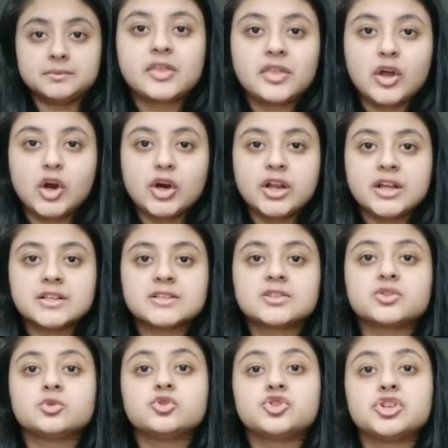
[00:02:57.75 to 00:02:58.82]
Third is
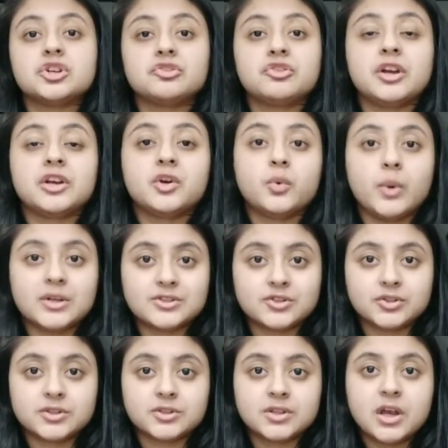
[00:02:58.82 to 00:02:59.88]
to generate
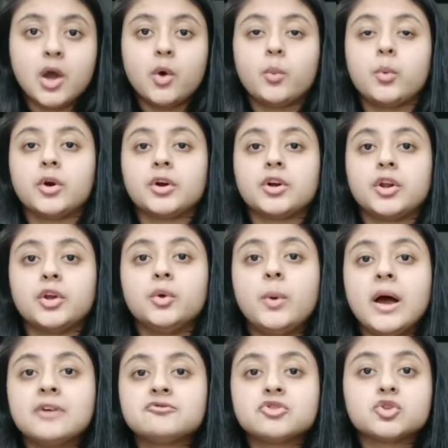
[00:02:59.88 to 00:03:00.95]
questions. What you
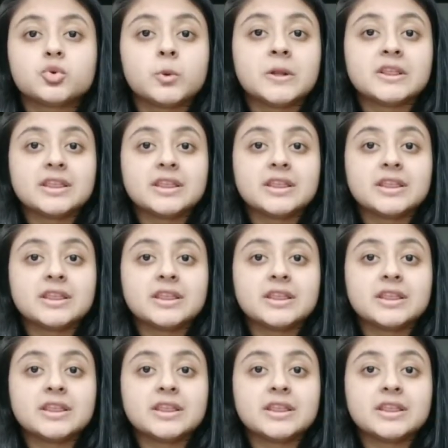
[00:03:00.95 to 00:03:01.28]
have to do in